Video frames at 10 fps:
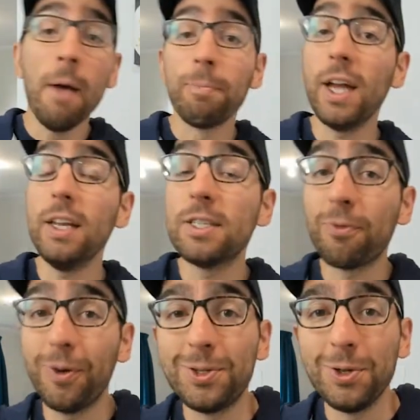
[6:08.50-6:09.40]
and it's
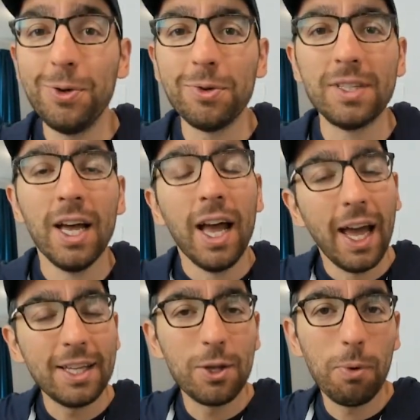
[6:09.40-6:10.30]
free to use.
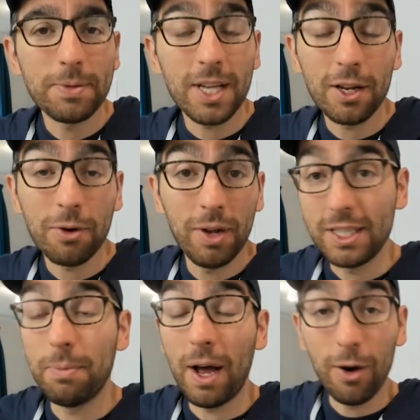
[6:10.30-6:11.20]
It's the website
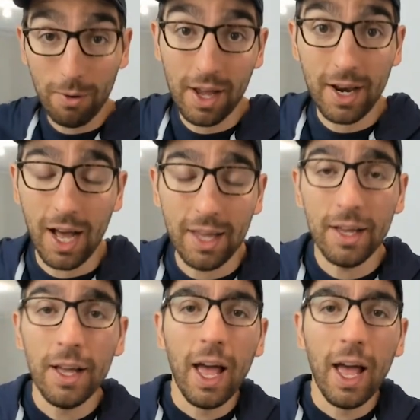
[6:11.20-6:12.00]
created by Laura and I,